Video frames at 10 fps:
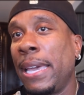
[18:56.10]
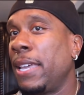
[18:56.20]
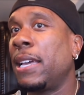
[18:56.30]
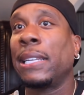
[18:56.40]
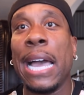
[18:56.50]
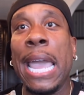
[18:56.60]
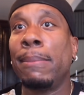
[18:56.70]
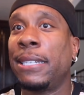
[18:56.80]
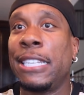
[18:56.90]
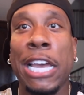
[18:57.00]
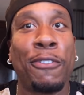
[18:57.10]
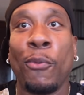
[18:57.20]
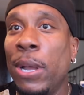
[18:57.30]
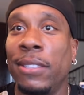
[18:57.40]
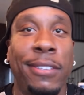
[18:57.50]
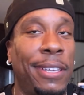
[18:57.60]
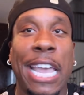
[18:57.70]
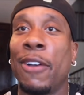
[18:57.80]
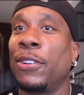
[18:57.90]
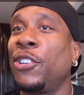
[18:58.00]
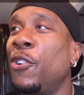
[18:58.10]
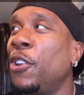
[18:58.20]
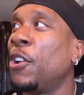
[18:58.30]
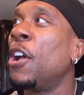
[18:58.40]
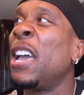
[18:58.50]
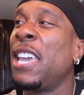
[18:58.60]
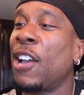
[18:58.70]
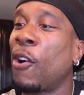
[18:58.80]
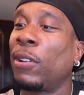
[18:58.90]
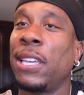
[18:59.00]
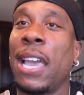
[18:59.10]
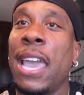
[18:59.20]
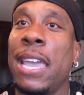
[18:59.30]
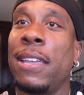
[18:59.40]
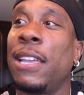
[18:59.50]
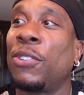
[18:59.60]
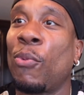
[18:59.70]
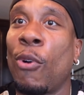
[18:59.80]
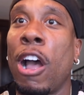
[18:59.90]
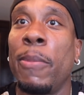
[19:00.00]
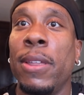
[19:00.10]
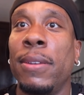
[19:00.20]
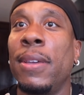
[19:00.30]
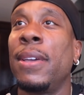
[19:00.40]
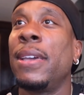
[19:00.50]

He claims he never went to the cafeteria. He only ate his ramen.